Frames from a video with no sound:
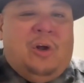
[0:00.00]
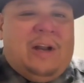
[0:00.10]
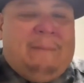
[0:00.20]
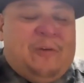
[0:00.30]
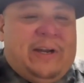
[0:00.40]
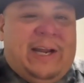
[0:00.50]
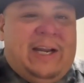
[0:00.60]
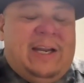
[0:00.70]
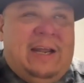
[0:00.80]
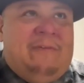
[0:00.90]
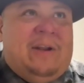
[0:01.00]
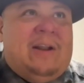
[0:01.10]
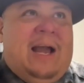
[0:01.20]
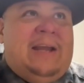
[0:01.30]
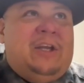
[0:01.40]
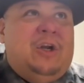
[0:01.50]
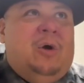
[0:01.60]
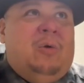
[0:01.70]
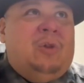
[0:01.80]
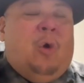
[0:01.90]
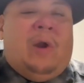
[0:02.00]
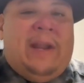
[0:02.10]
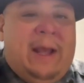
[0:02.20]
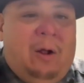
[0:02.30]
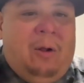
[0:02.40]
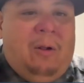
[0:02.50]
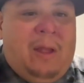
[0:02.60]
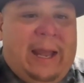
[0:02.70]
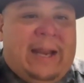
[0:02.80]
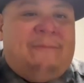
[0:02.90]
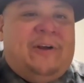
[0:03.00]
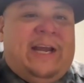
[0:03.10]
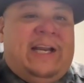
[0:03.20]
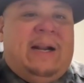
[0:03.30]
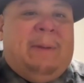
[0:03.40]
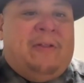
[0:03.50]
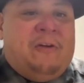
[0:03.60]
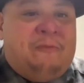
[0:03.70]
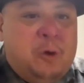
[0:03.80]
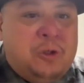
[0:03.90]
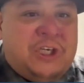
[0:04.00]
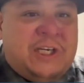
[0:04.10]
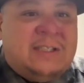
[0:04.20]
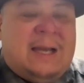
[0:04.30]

And I'm forgetting even like, Lauryn Hill, and I'm forgetting about the Fugees.